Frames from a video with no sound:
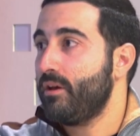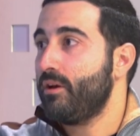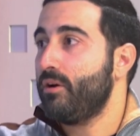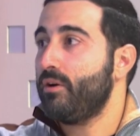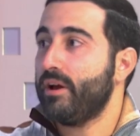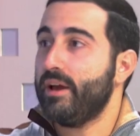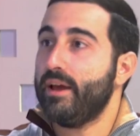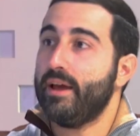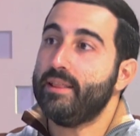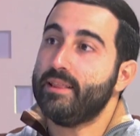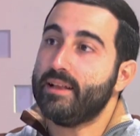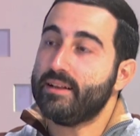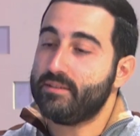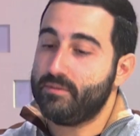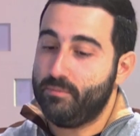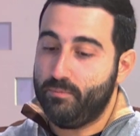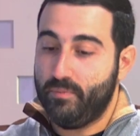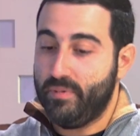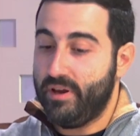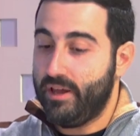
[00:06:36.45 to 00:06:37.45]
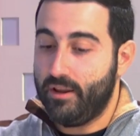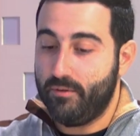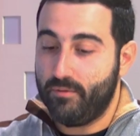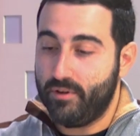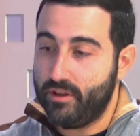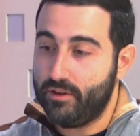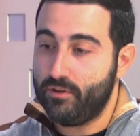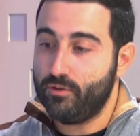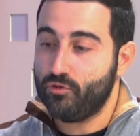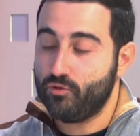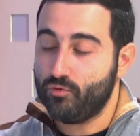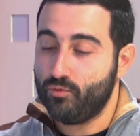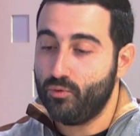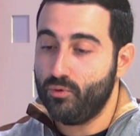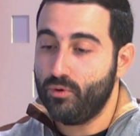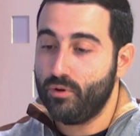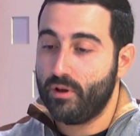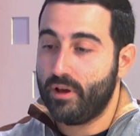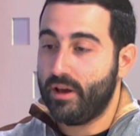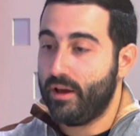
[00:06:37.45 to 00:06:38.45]
Okay, and that's very, very useful.
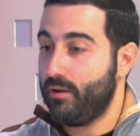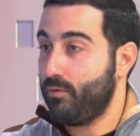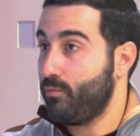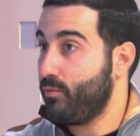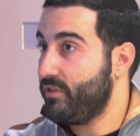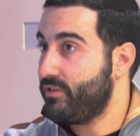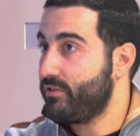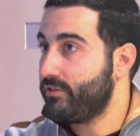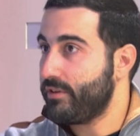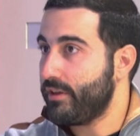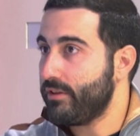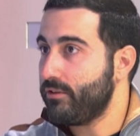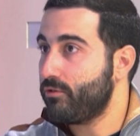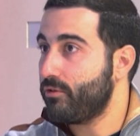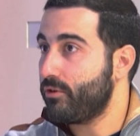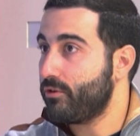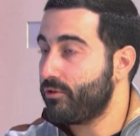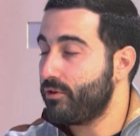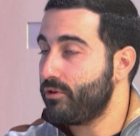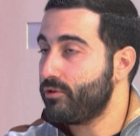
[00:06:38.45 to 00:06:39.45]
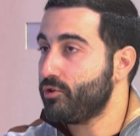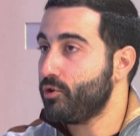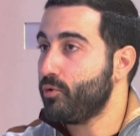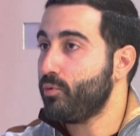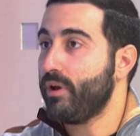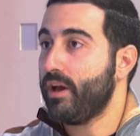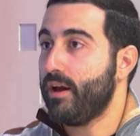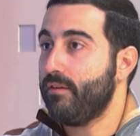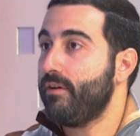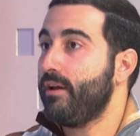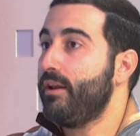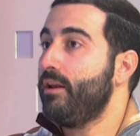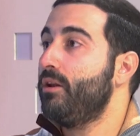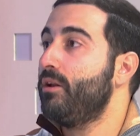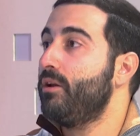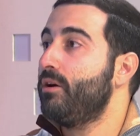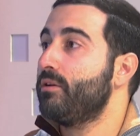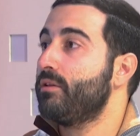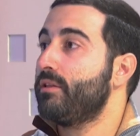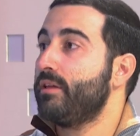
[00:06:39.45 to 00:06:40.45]
And with sensors also, we have
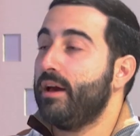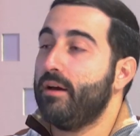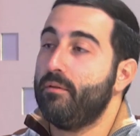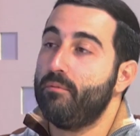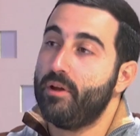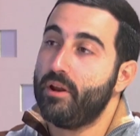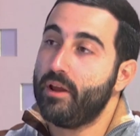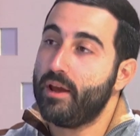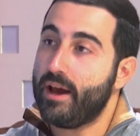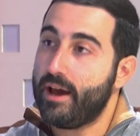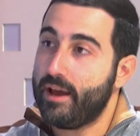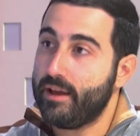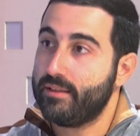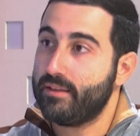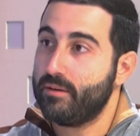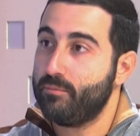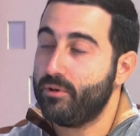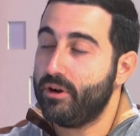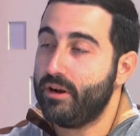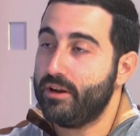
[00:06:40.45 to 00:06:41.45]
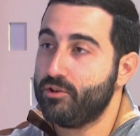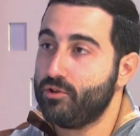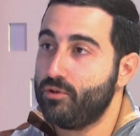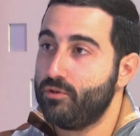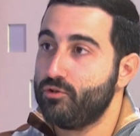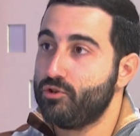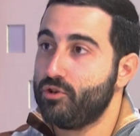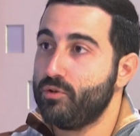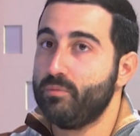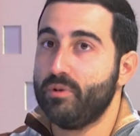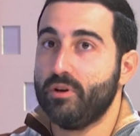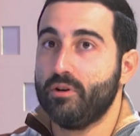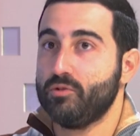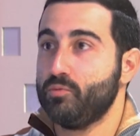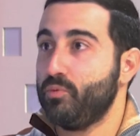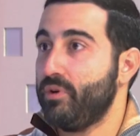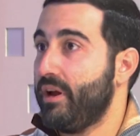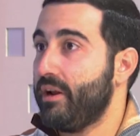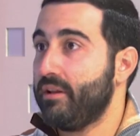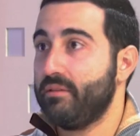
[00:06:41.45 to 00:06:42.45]
a very high temporal resolution because
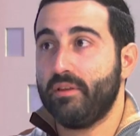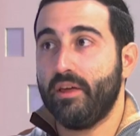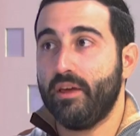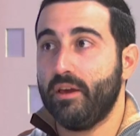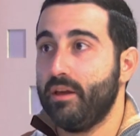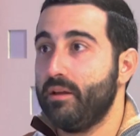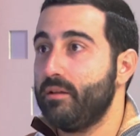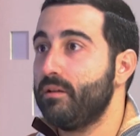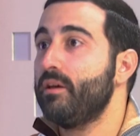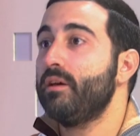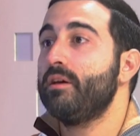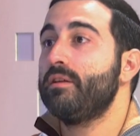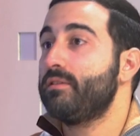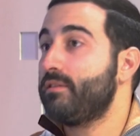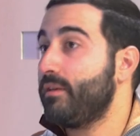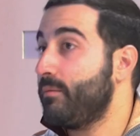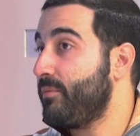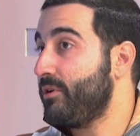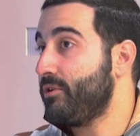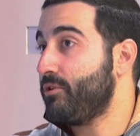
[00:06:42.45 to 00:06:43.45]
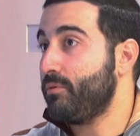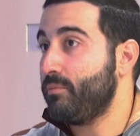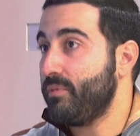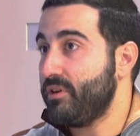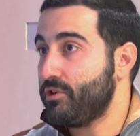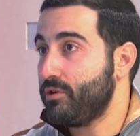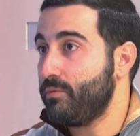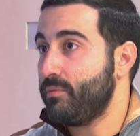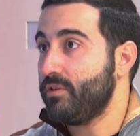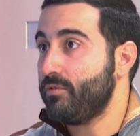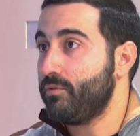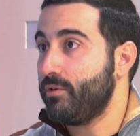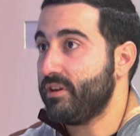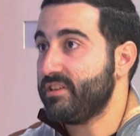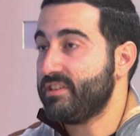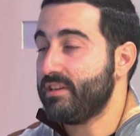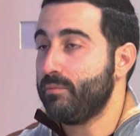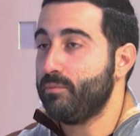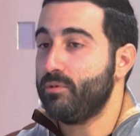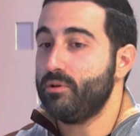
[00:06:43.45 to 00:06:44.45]
we are taking temperature measurements, for
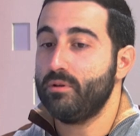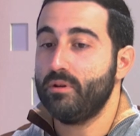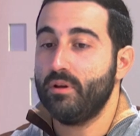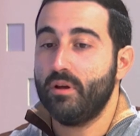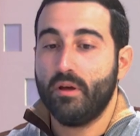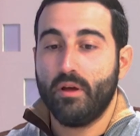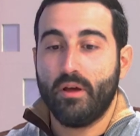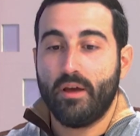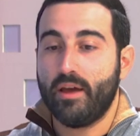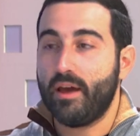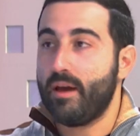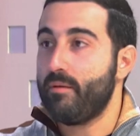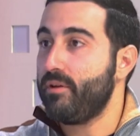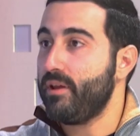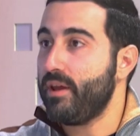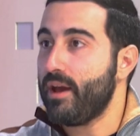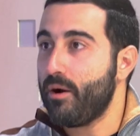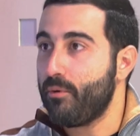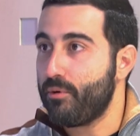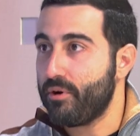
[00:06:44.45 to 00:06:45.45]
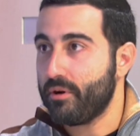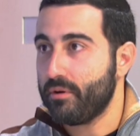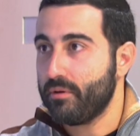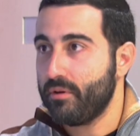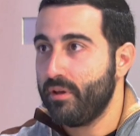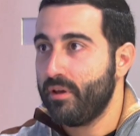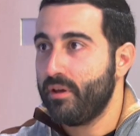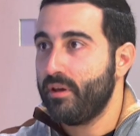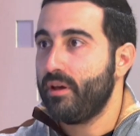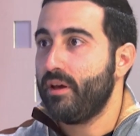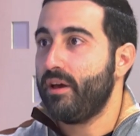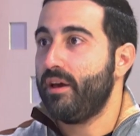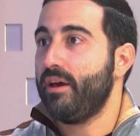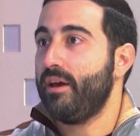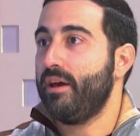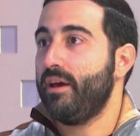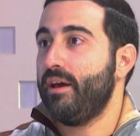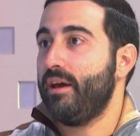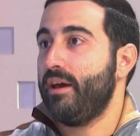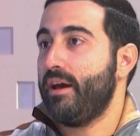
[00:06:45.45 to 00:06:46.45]
example, every hour.
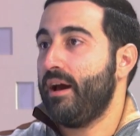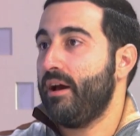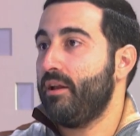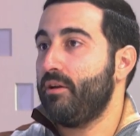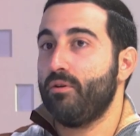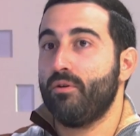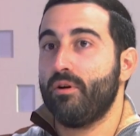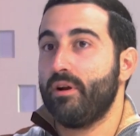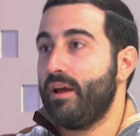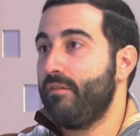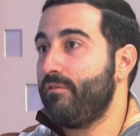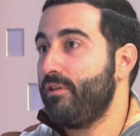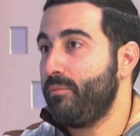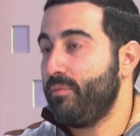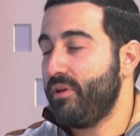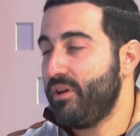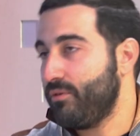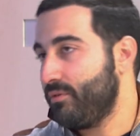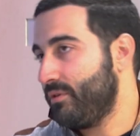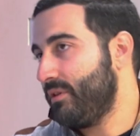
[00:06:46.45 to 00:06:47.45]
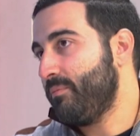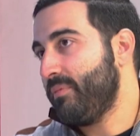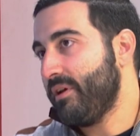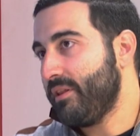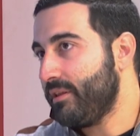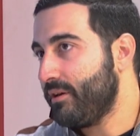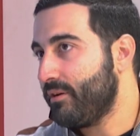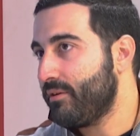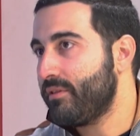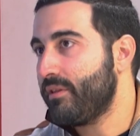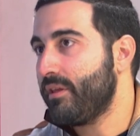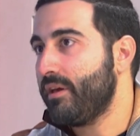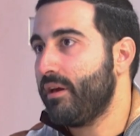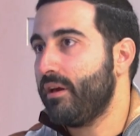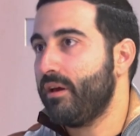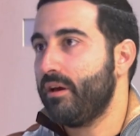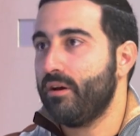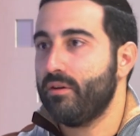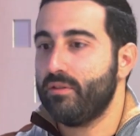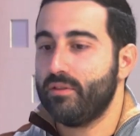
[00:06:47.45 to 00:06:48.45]
Or every minute, depending on
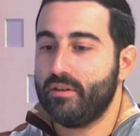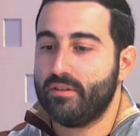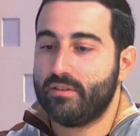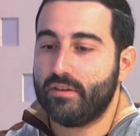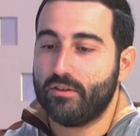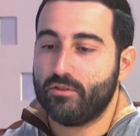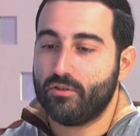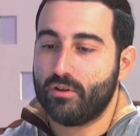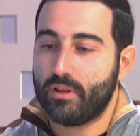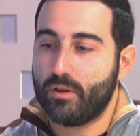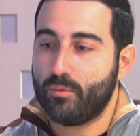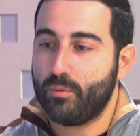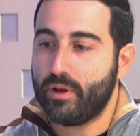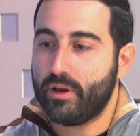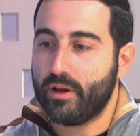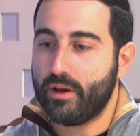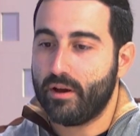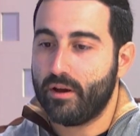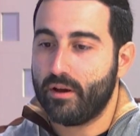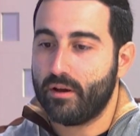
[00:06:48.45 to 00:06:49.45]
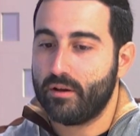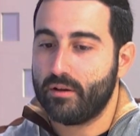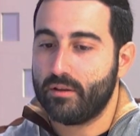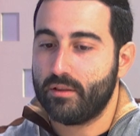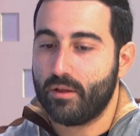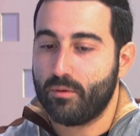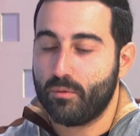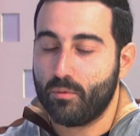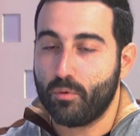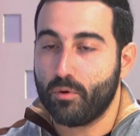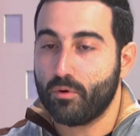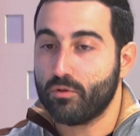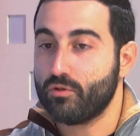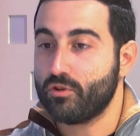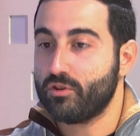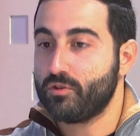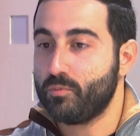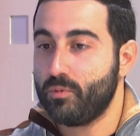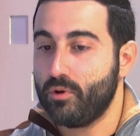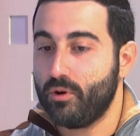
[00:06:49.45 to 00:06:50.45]
the sensor that we want to
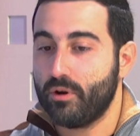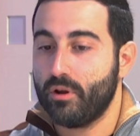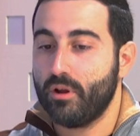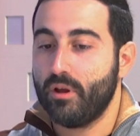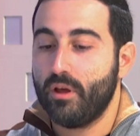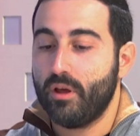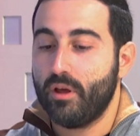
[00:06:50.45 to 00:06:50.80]
explore.